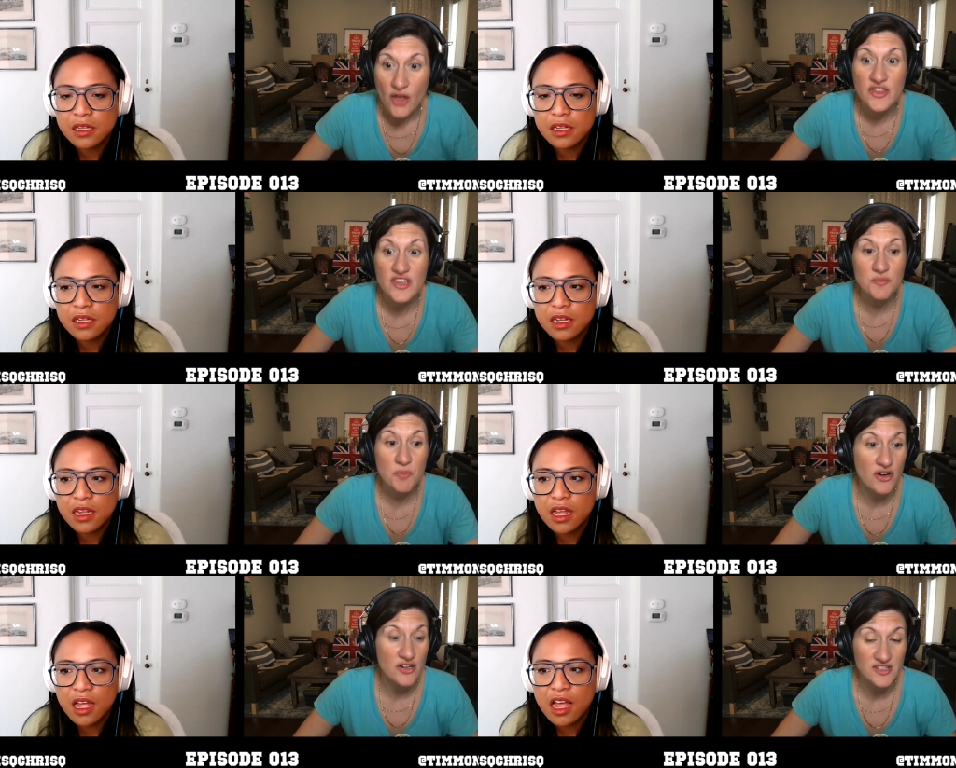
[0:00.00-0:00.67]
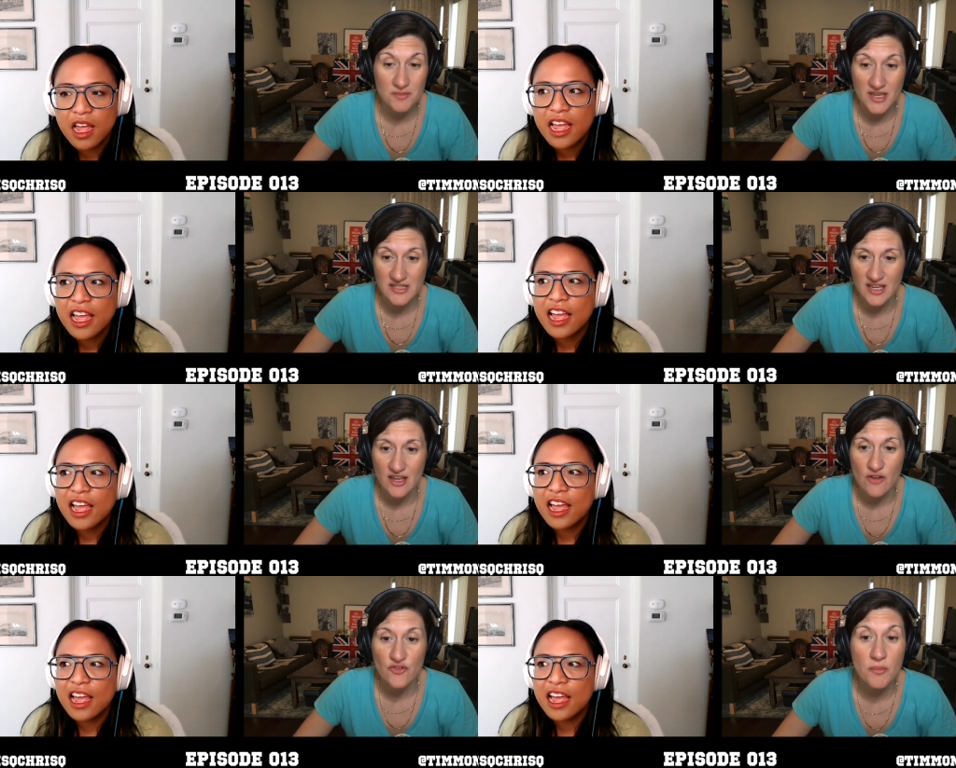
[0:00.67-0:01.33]
Speaker 1: This part is
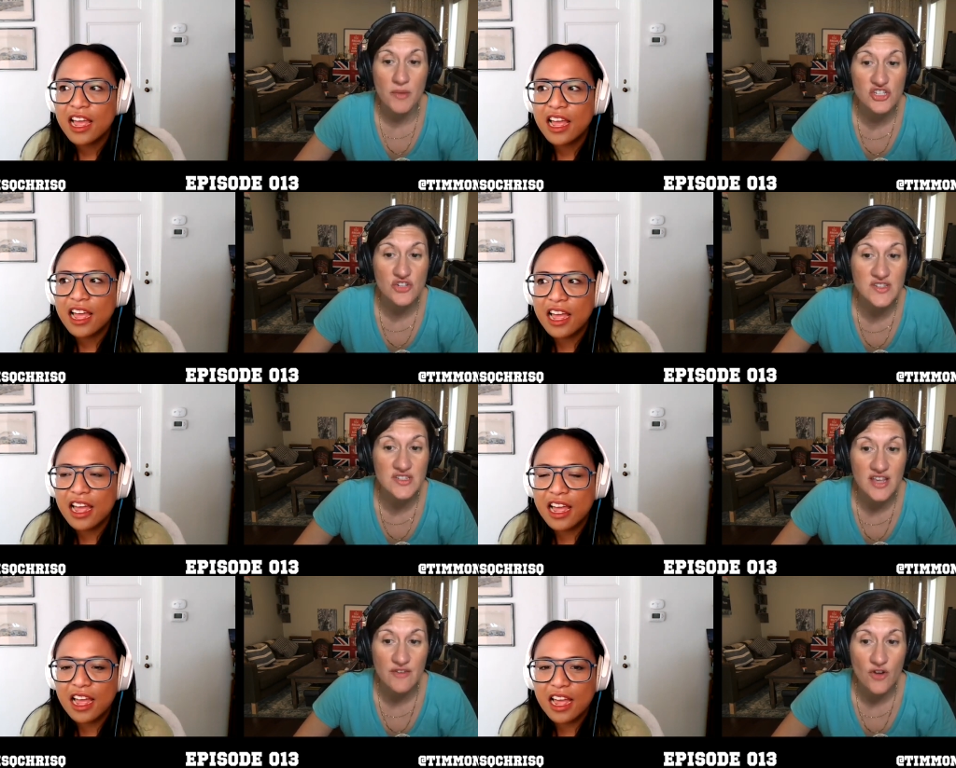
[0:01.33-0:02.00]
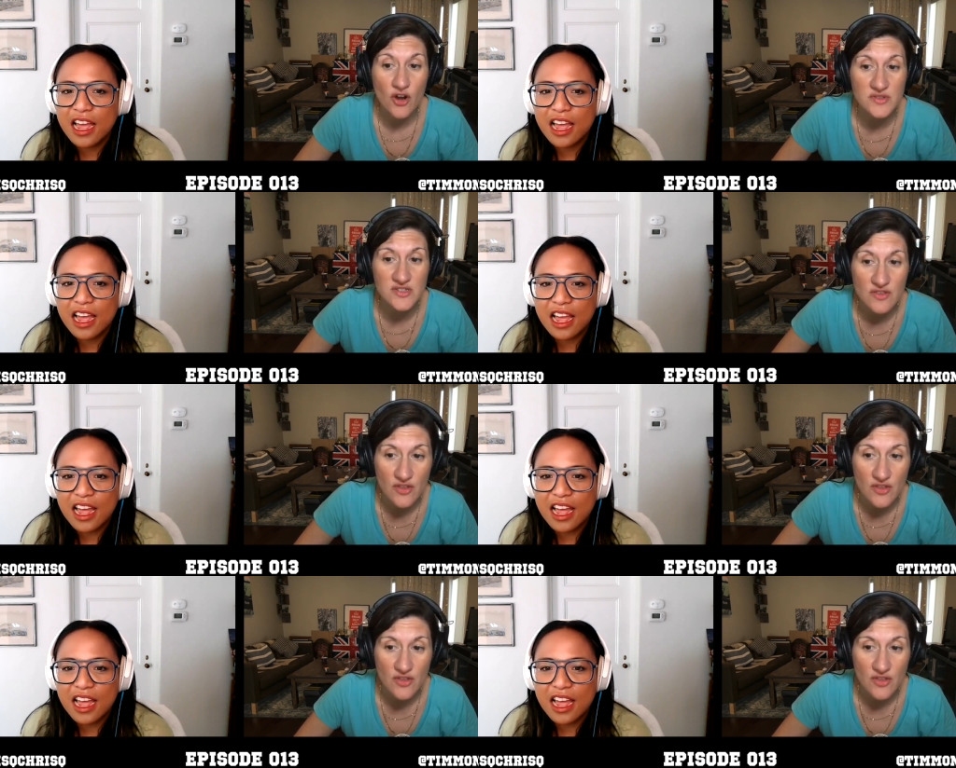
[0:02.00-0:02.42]
amazing. For much of his life, Armisen